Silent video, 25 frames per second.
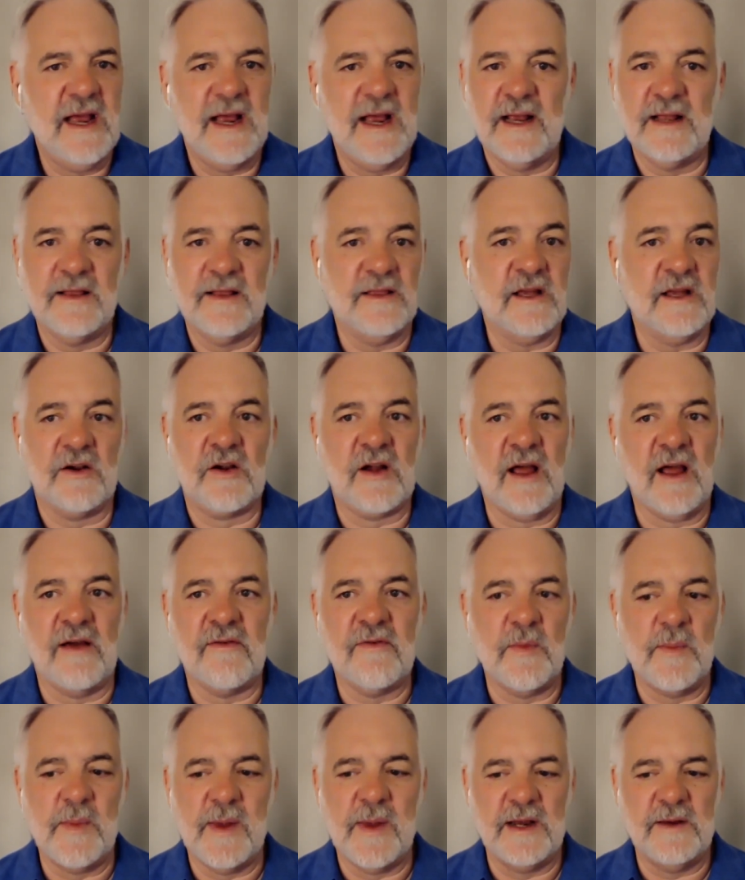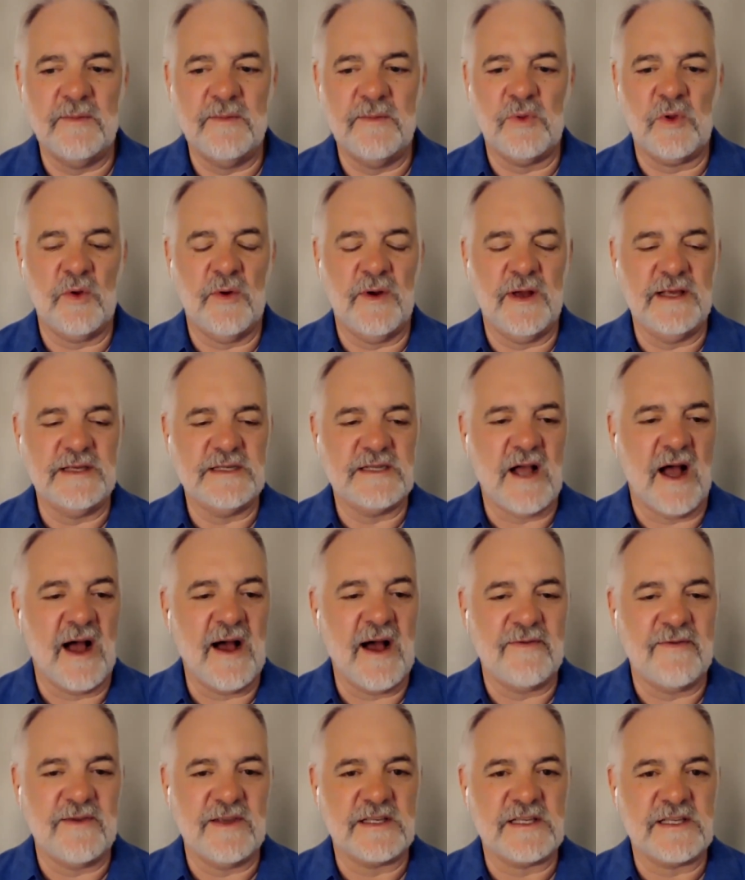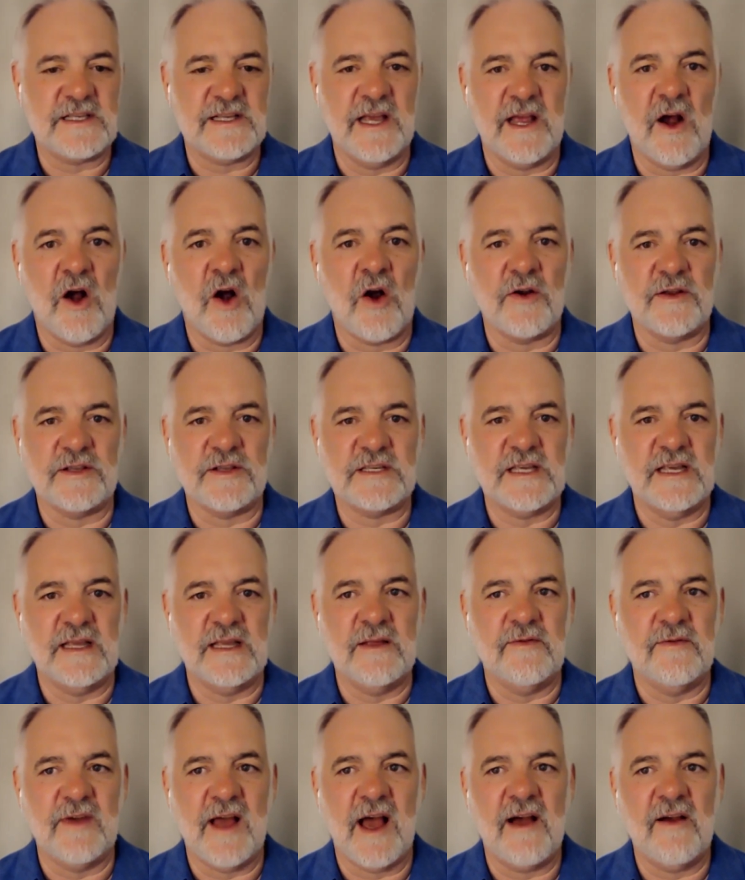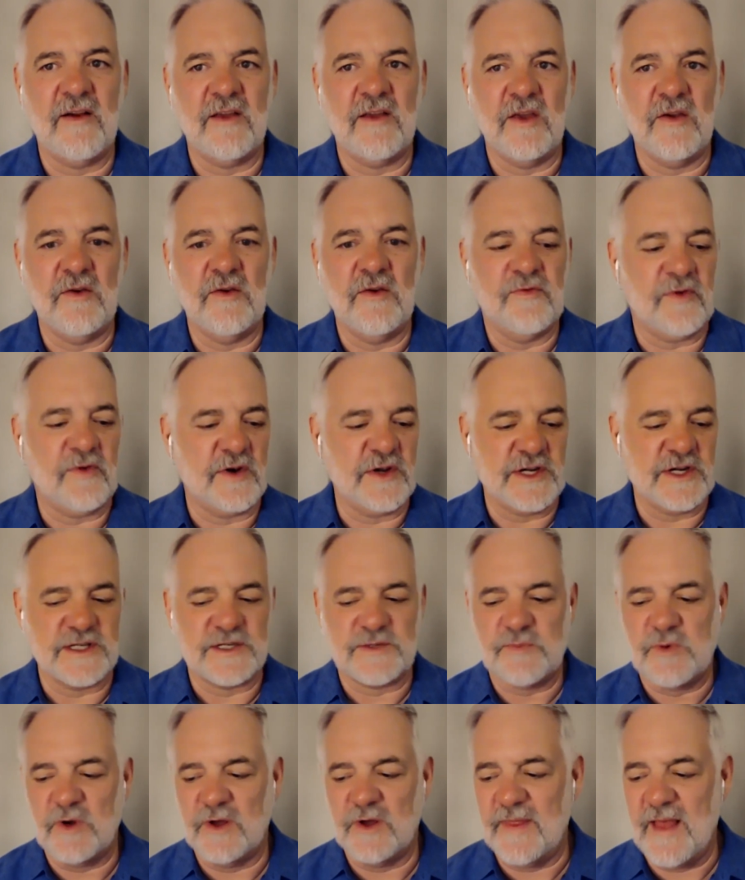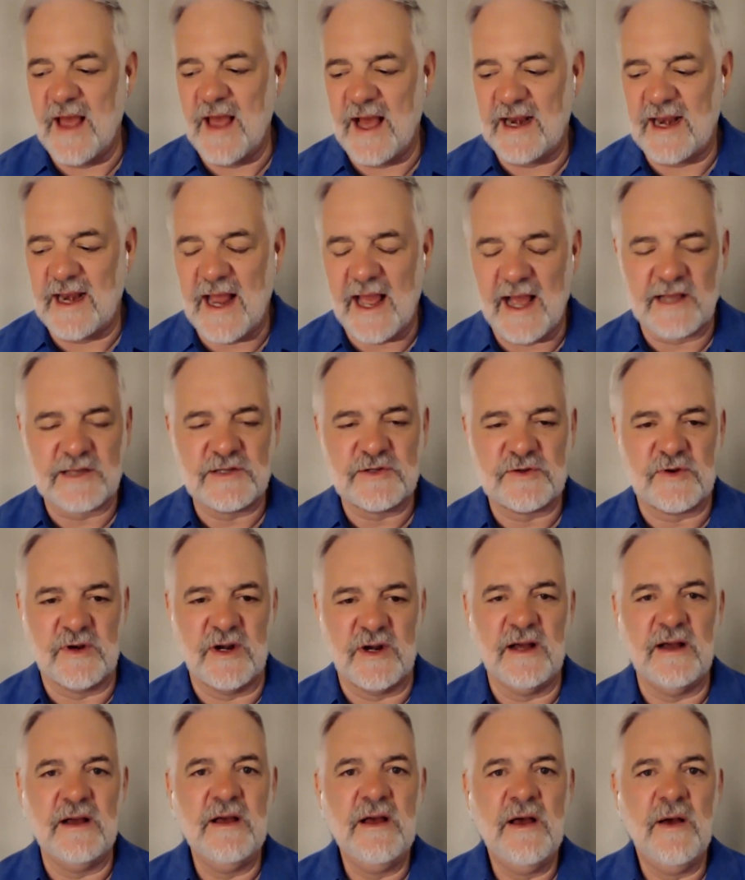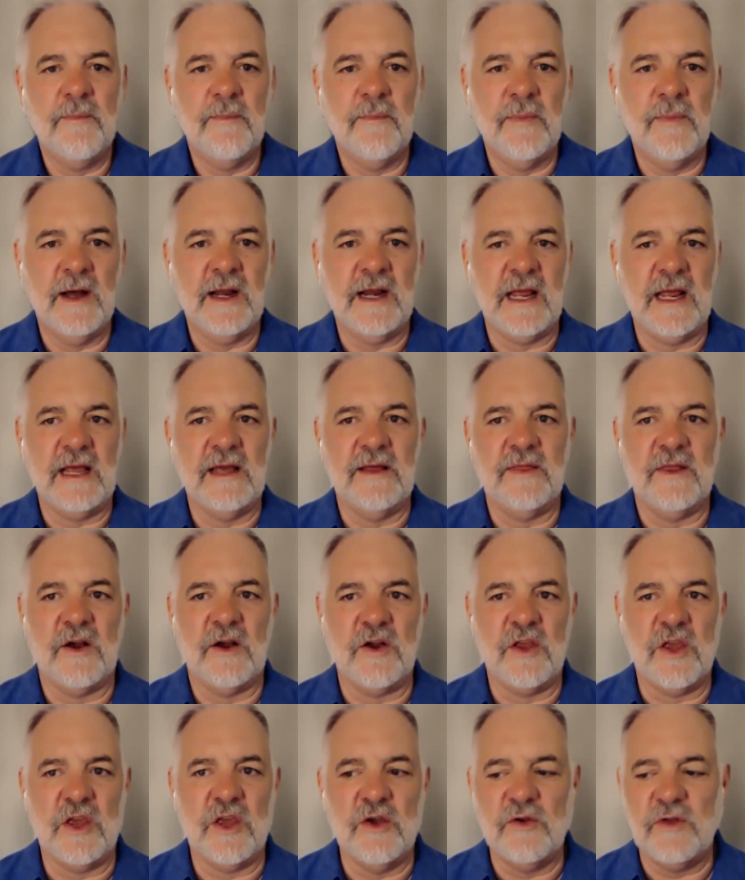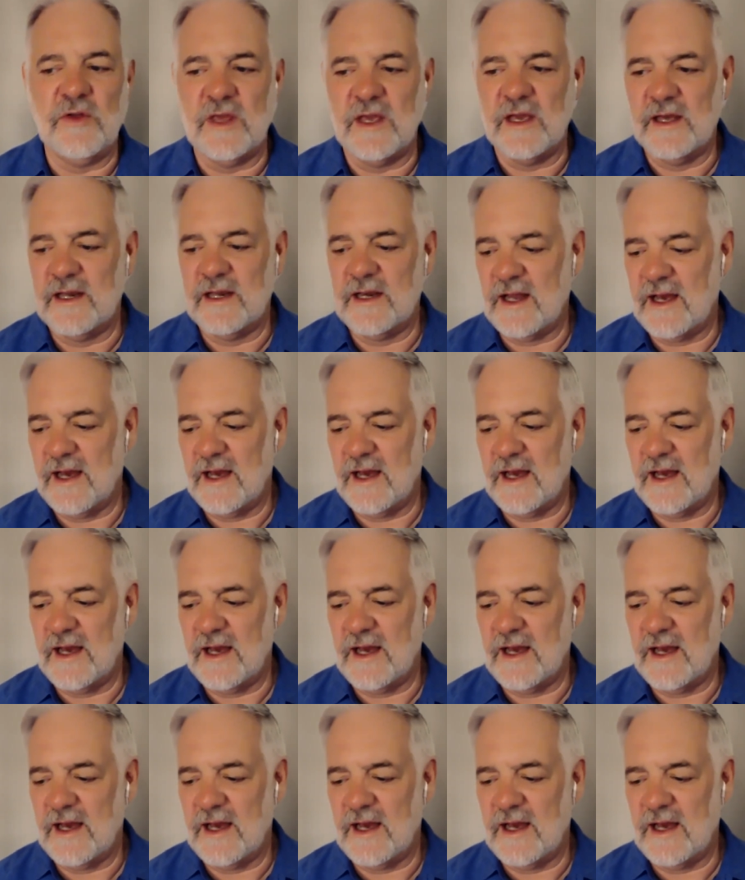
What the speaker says: and their government employees obviously aren't seeing the value for just putting that extra money in their union